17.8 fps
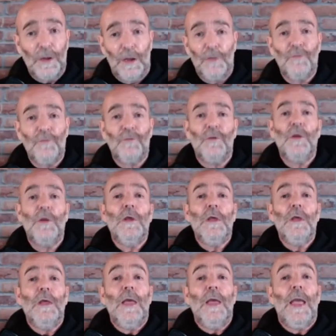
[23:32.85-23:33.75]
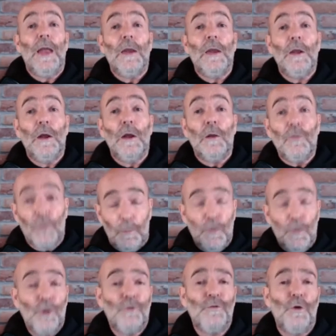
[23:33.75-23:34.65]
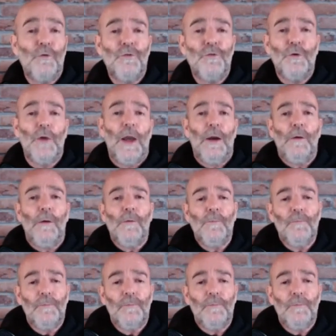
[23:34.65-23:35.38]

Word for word: us. And the book shows you how.